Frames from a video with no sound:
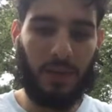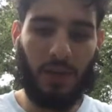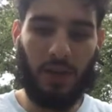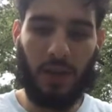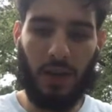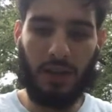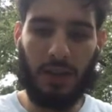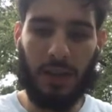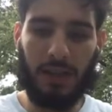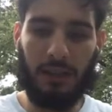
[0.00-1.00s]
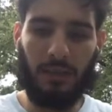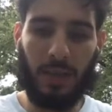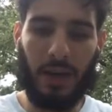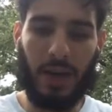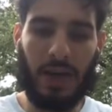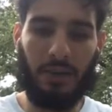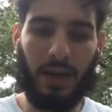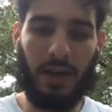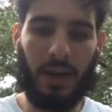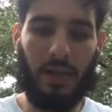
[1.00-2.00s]
Jr.? So that's it for me, you guys. I want
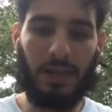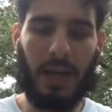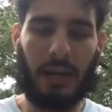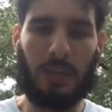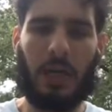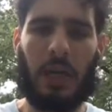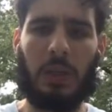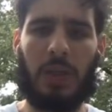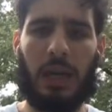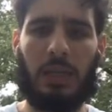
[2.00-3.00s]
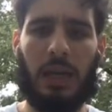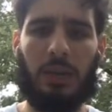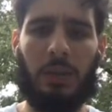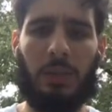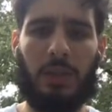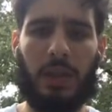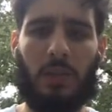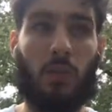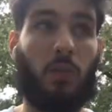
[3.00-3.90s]
to hear your comments down below. Till next time, guys, peace out.